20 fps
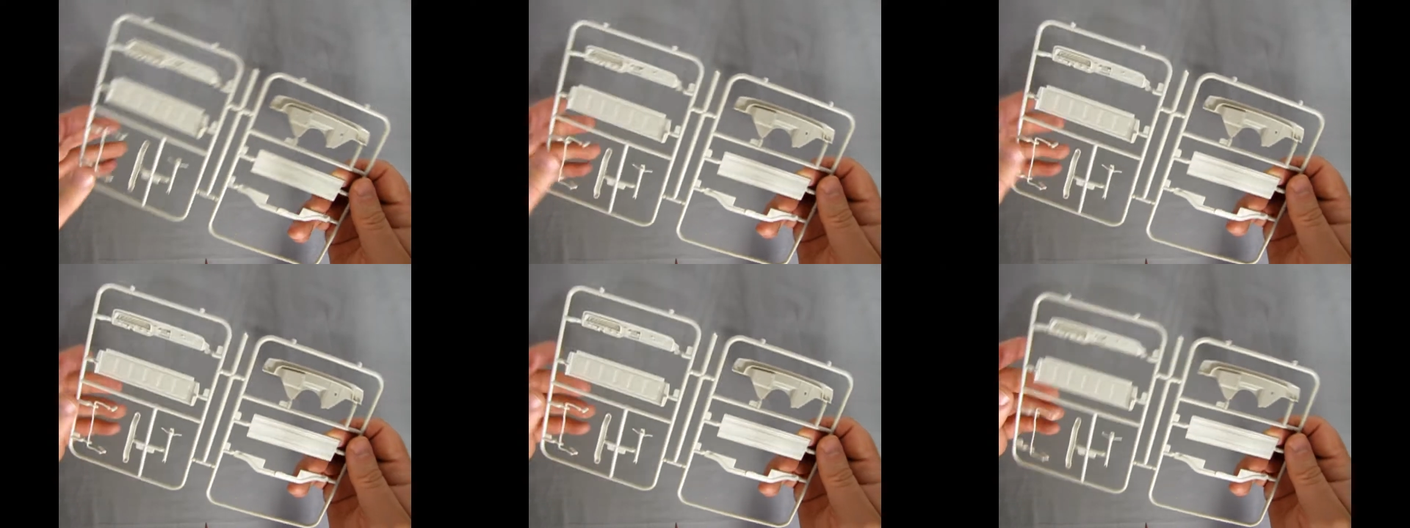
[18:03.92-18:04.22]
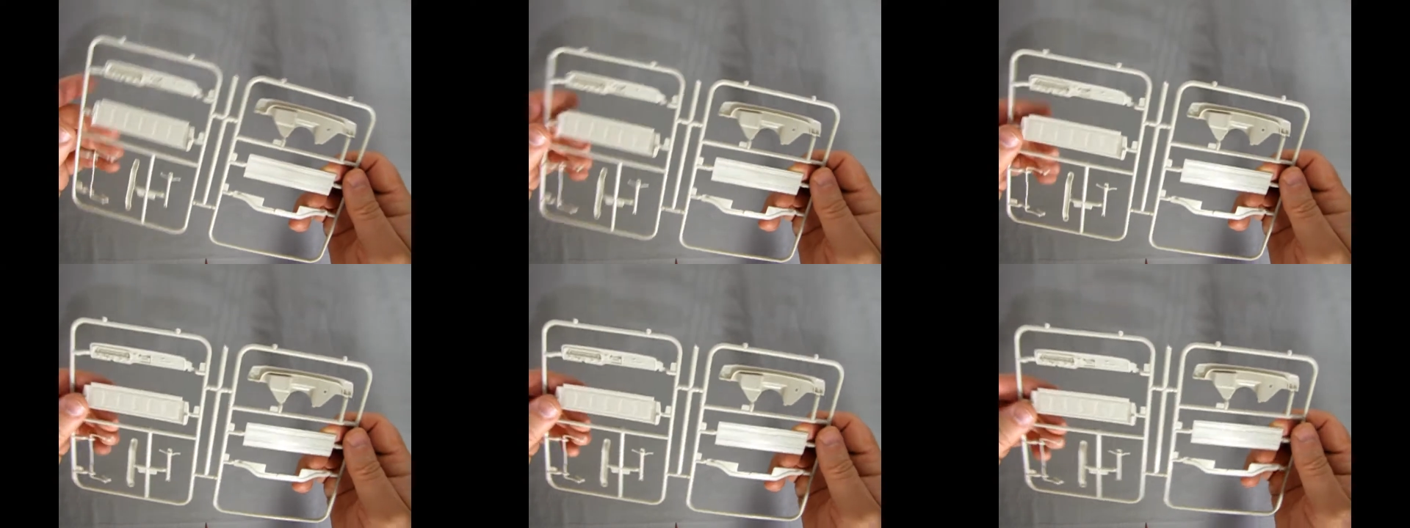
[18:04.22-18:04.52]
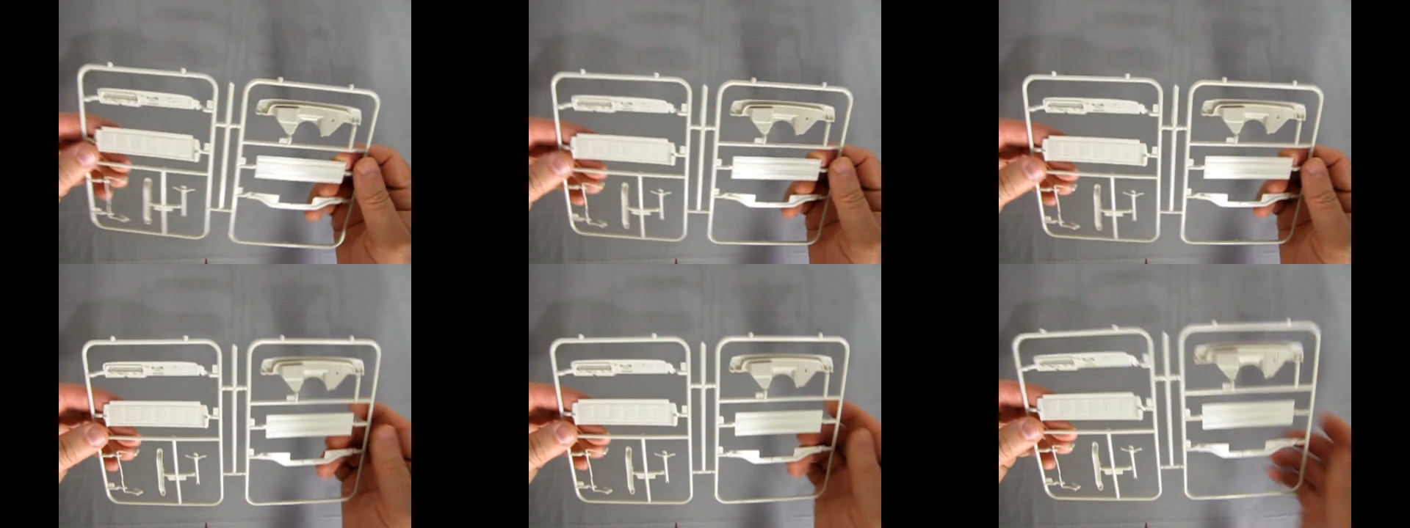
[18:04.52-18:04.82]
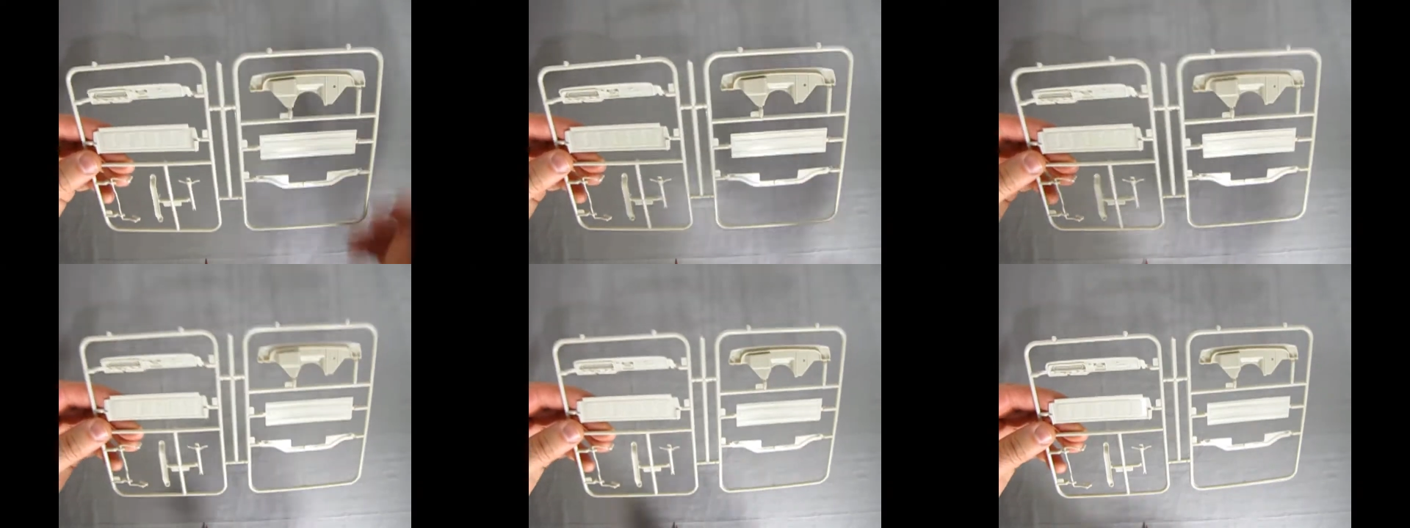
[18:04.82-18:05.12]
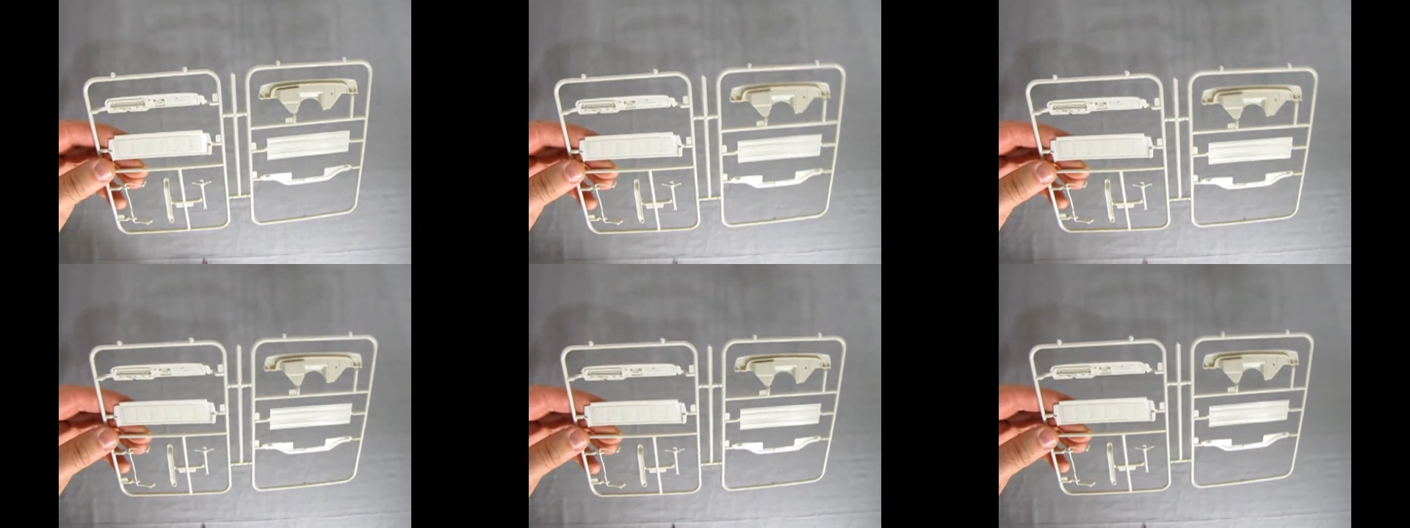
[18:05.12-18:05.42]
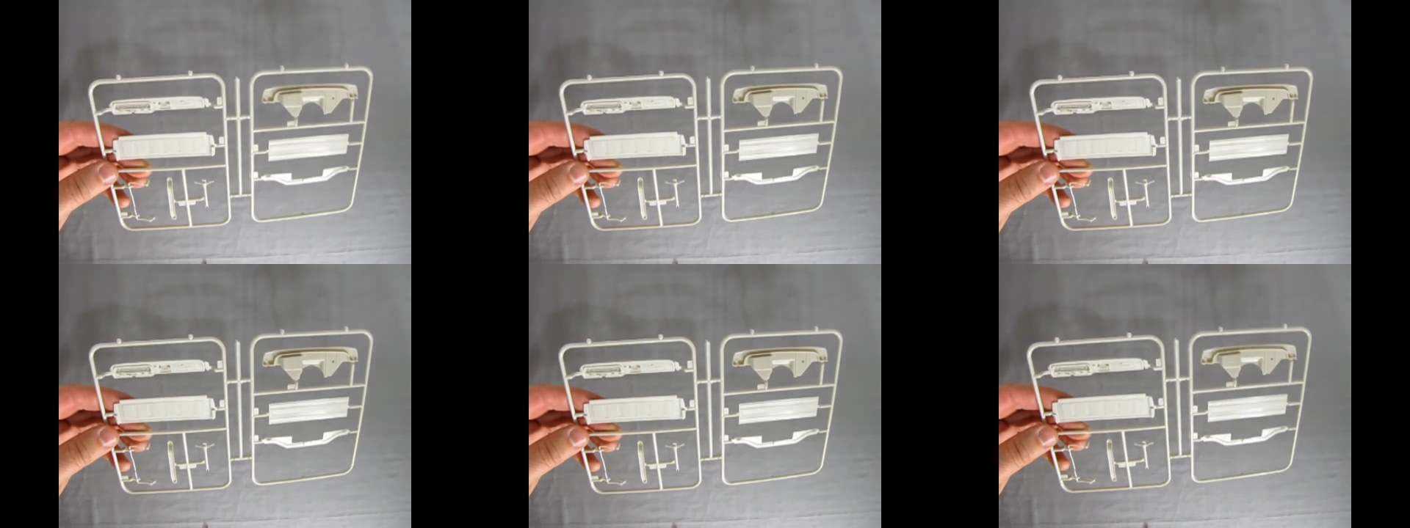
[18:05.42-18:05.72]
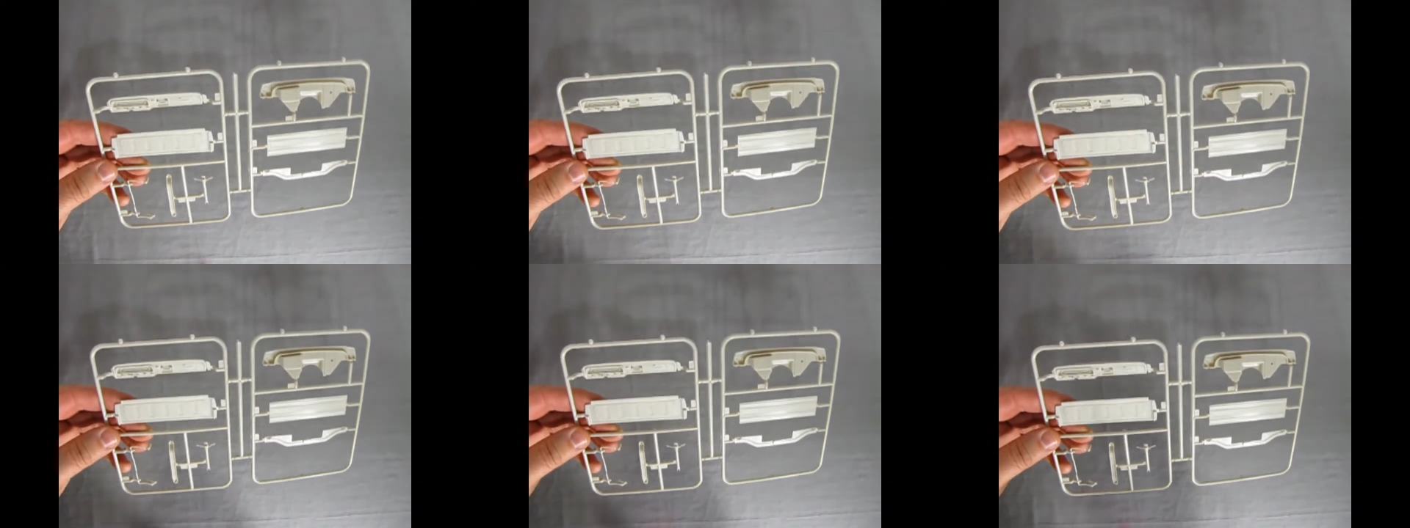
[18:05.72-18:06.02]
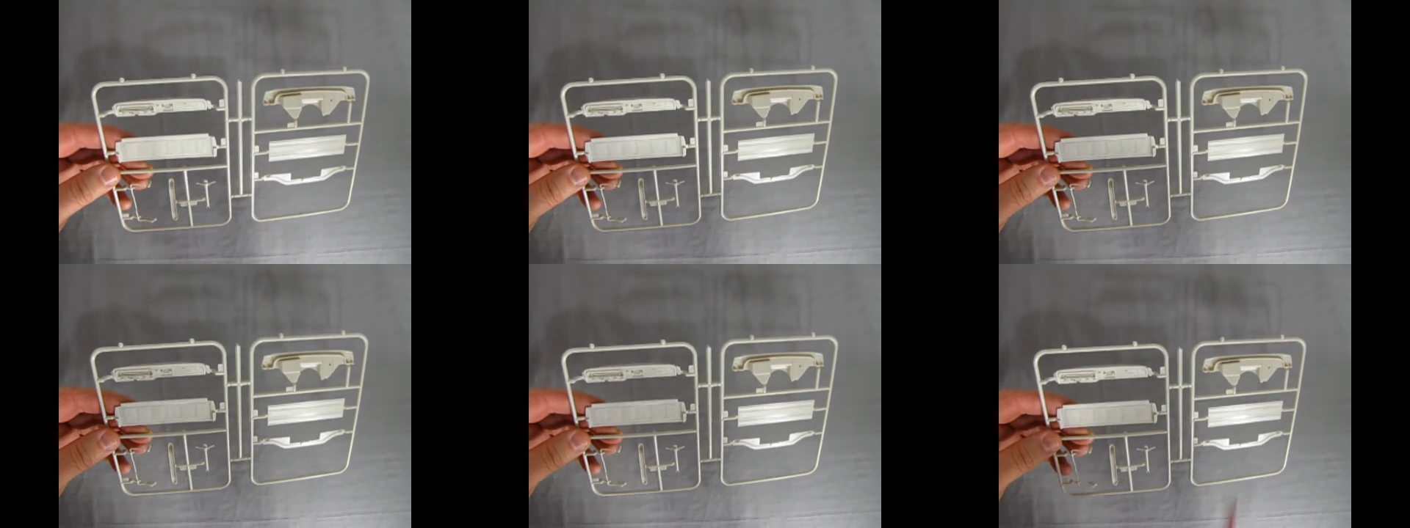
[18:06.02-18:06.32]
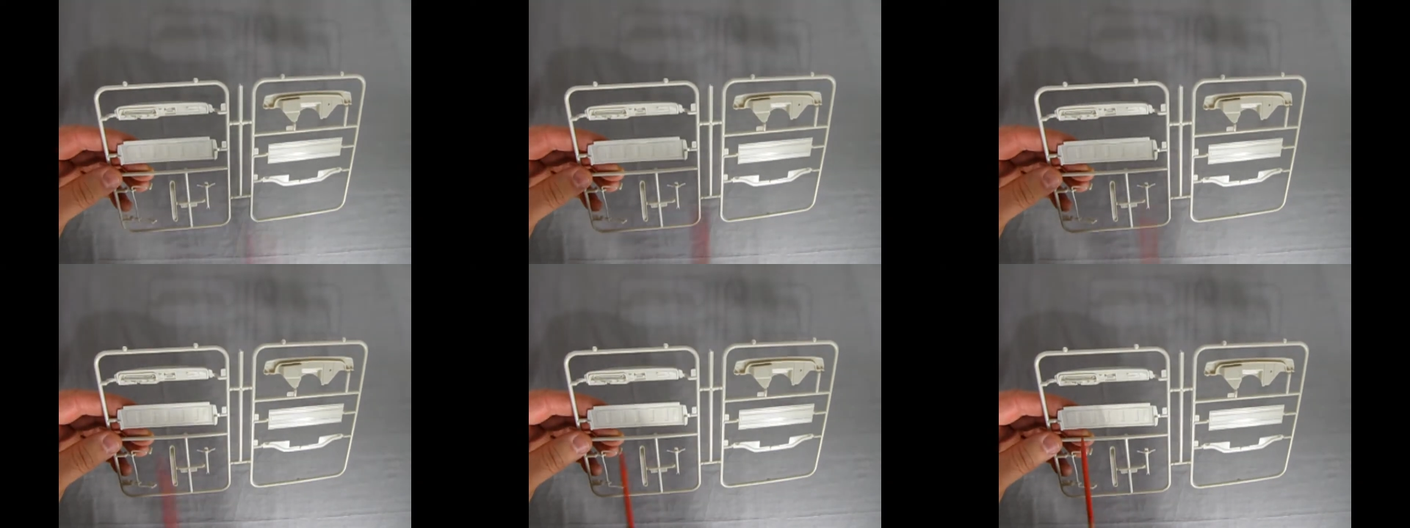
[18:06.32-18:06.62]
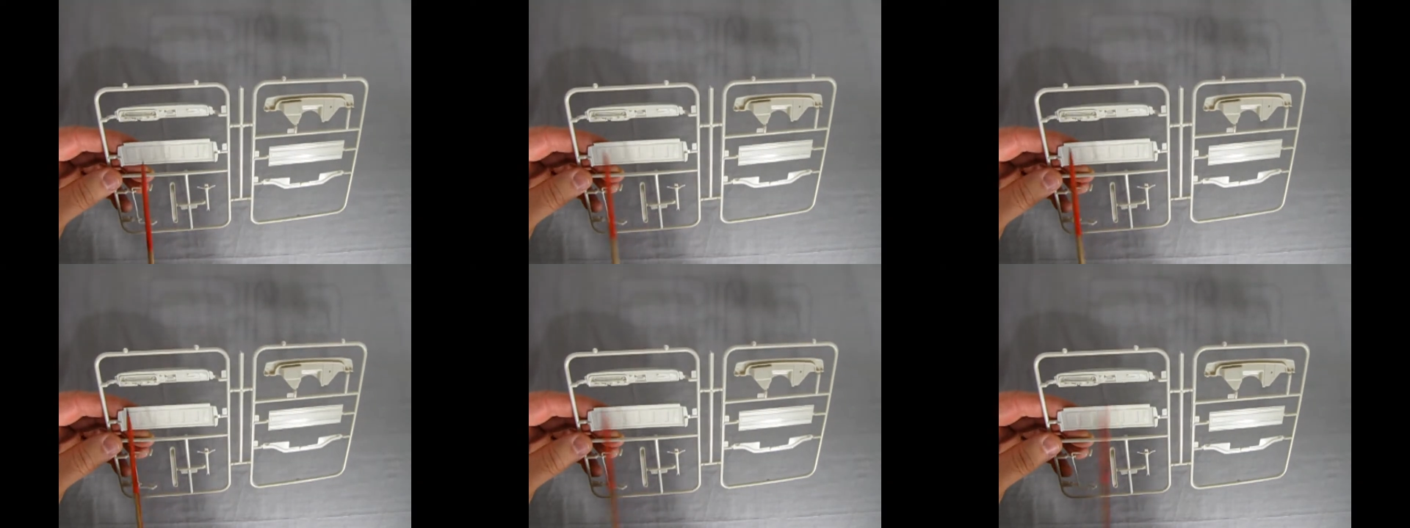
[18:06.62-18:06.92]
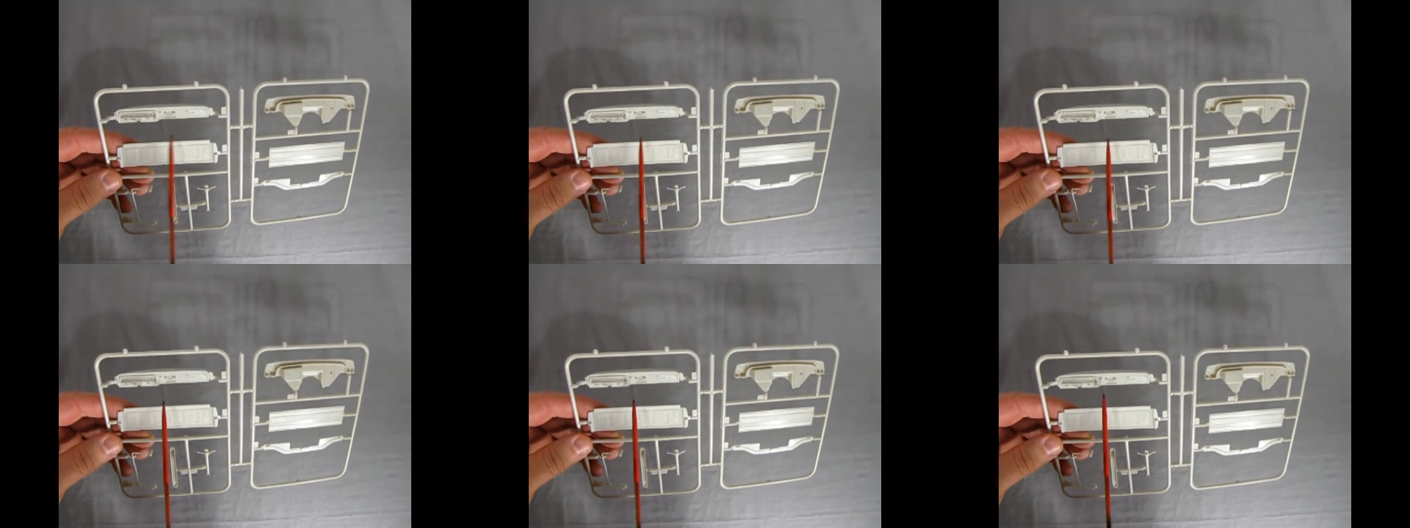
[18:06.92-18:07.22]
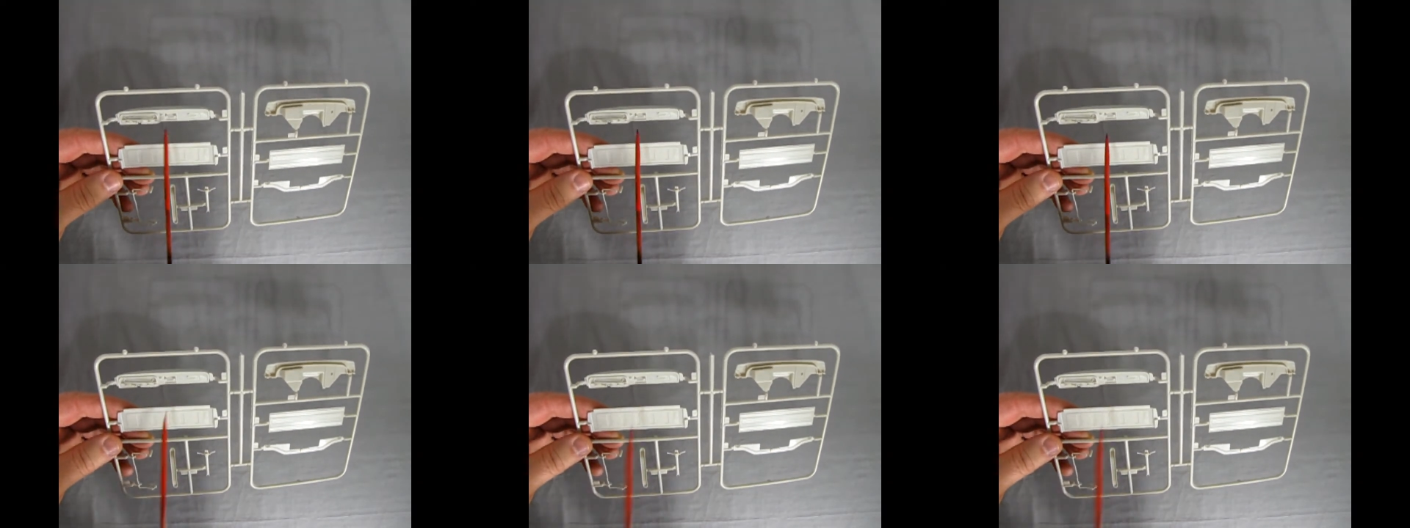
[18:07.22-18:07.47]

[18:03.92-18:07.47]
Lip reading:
(no speaker visible)